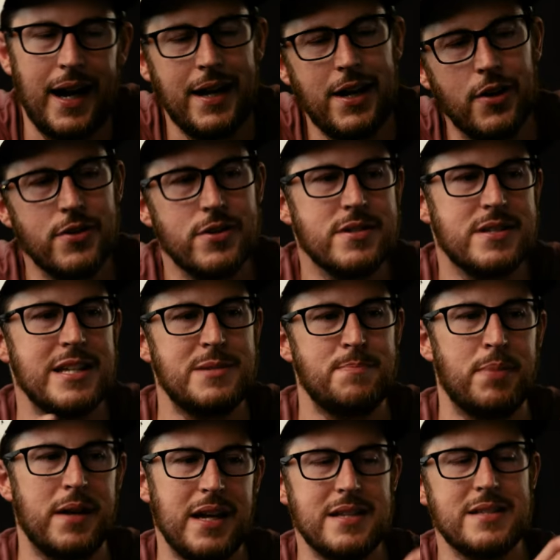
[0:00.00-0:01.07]
I know there's these
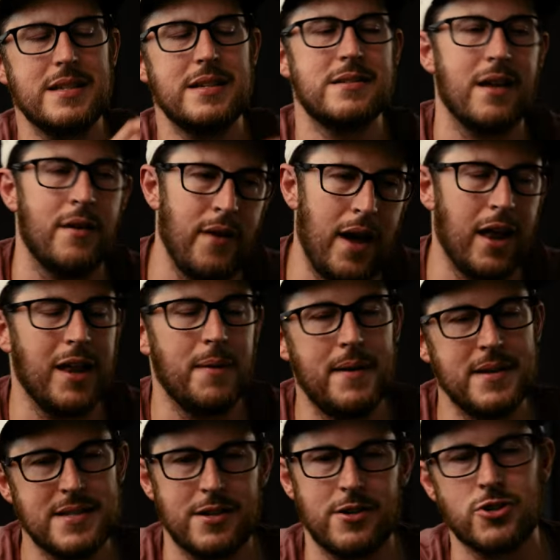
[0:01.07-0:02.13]
pieces of
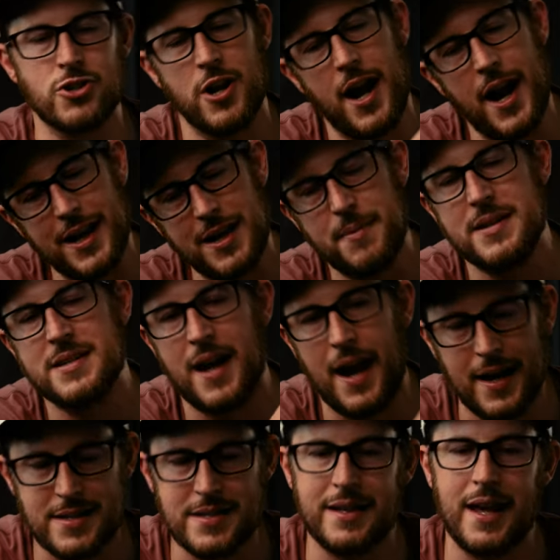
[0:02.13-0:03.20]
elements that are trying to be
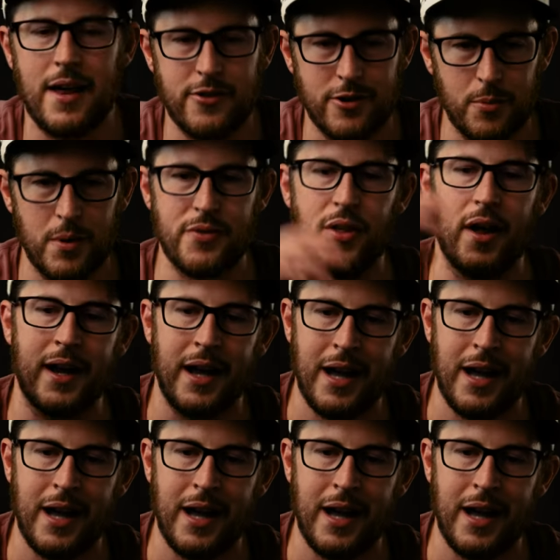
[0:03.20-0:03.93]
tied together with